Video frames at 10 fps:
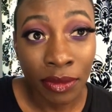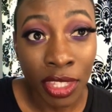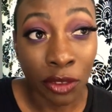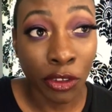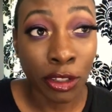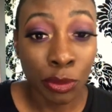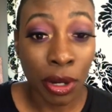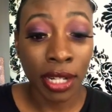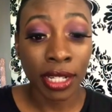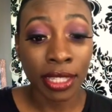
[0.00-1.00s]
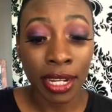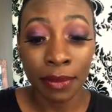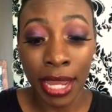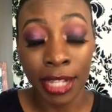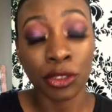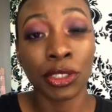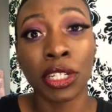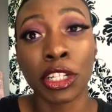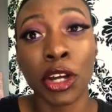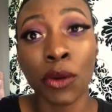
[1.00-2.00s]
the first product that I'm actually
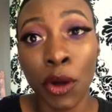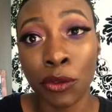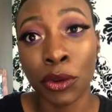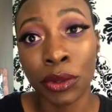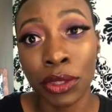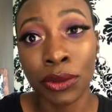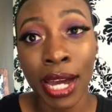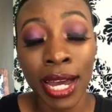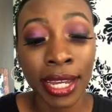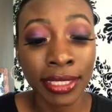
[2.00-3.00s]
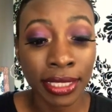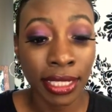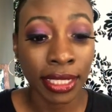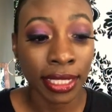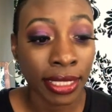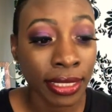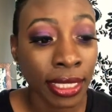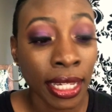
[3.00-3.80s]
going to go over with you guys is